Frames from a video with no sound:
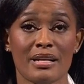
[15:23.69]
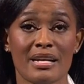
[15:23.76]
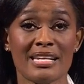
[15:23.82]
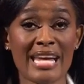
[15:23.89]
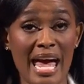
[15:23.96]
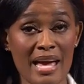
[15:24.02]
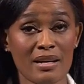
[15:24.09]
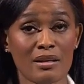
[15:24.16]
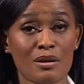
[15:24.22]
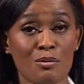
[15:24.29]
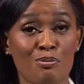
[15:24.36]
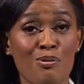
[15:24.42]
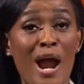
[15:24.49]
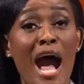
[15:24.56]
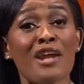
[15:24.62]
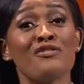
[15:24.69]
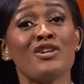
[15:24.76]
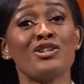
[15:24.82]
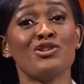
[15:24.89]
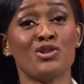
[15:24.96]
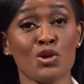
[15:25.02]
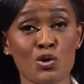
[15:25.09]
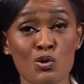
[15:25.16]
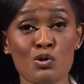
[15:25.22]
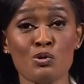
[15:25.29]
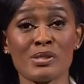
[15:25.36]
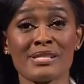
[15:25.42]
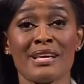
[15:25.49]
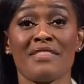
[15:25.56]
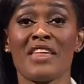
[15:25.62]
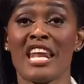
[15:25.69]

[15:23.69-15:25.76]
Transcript: Yet, proud of the dues